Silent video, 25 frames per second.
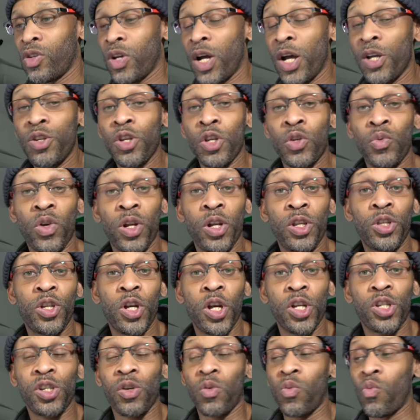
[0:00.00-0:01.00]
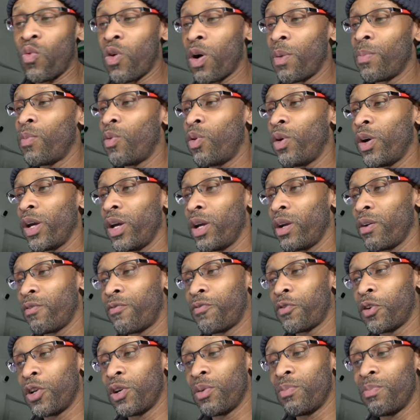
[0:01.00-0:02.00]
So I just want to touch on one more area
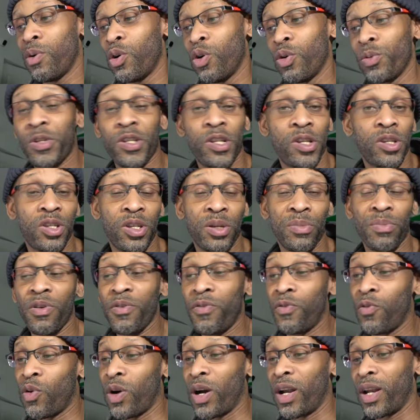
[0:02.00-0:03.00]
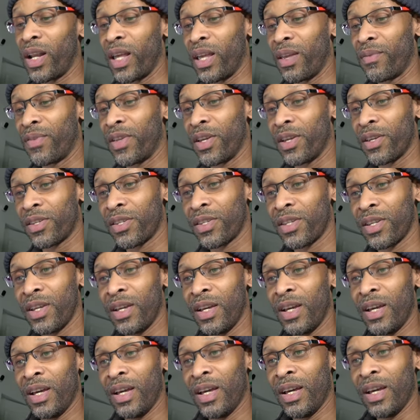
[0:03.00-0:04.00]
for the Abode system before I leave this.
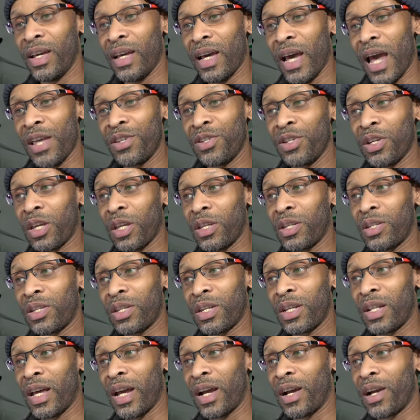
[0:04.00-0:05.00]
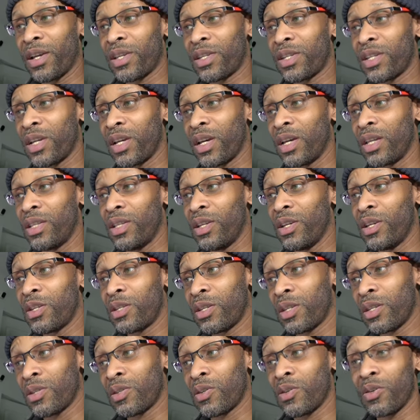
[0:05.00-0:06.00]
As you can see, like I said,
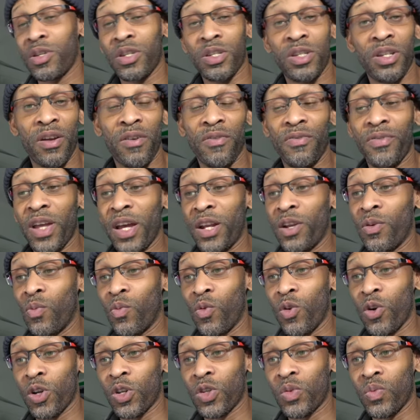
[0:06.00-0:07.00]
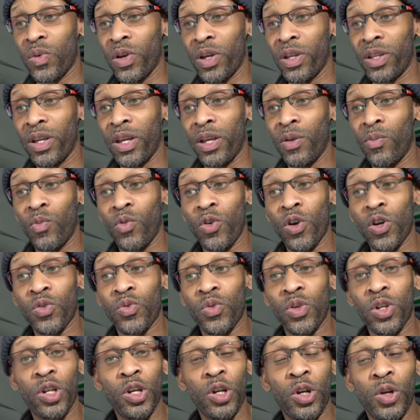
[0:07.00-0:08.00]
this is the stuff that it works with. It
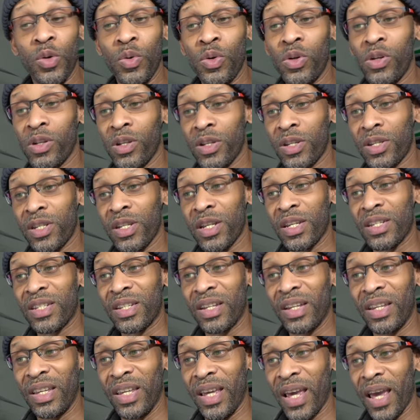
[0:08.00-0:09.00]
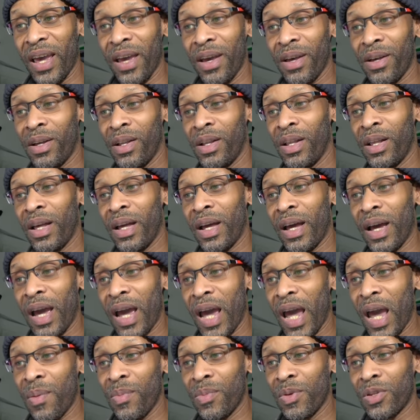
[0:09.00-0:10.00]
works with the Google Assist, Yale,
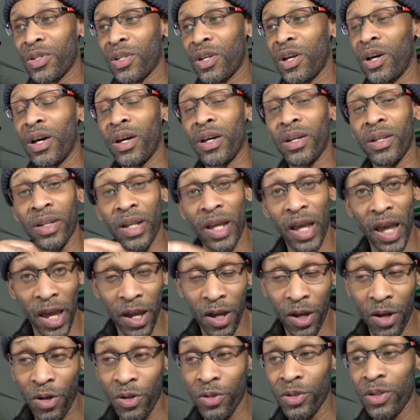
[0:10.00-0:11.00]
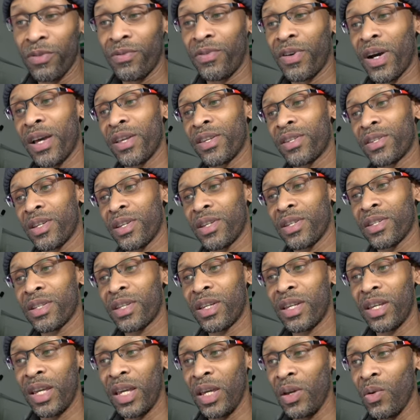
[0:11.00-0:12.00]
Amazon Echo devices,
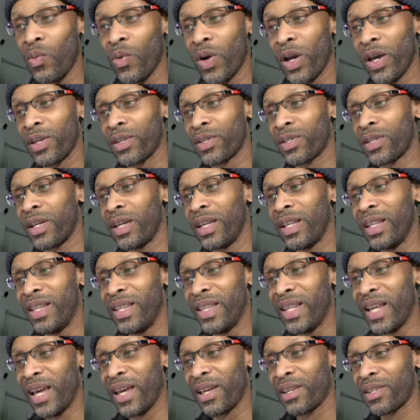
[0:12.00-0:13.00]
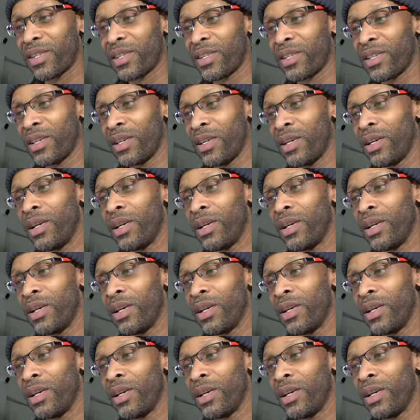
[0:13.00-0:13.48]
Key West, Nest.